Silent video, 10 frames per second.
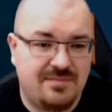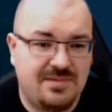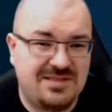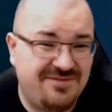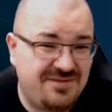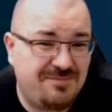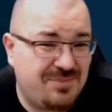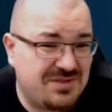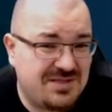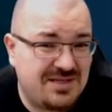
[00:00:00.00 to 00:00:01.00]

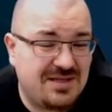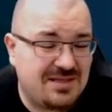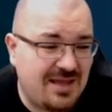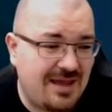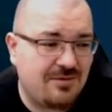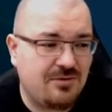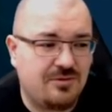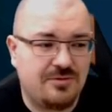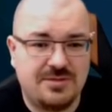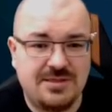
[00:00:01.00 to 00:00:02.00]
70% attack
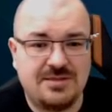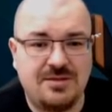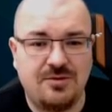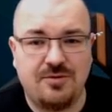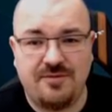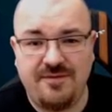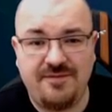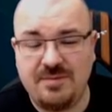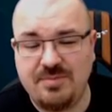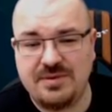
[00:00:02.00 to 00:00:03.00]
or 60 or
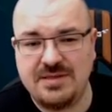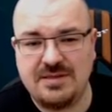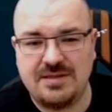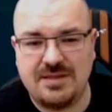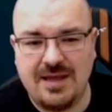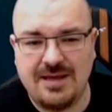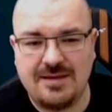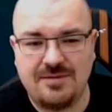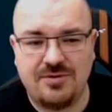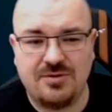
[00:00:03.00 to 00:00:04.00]
50% attack
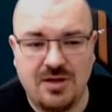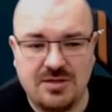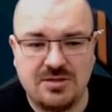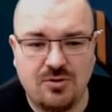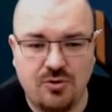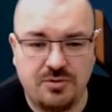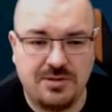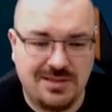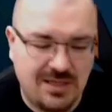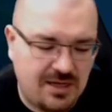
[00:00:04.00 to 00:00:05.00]
reduction on
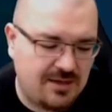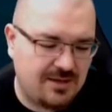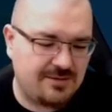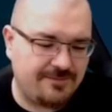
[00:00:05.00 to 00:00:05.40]
the target.